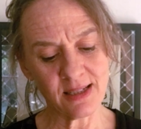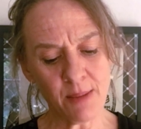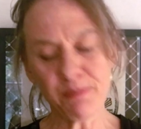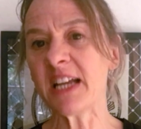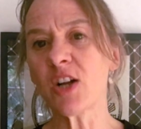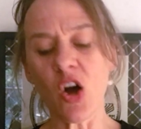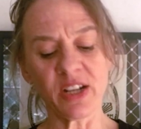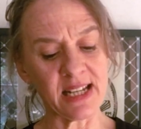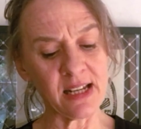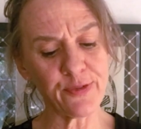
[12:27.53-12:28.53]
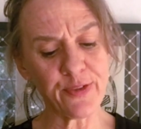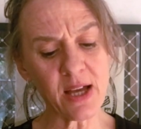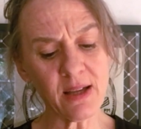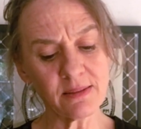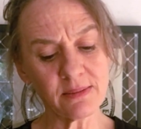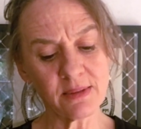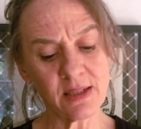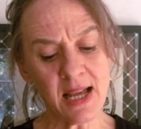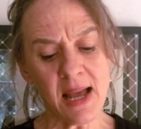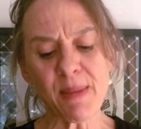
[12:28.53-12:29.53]
"Begone, Aoife!
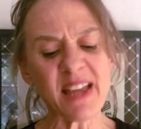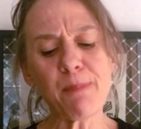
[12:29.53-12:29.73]
May the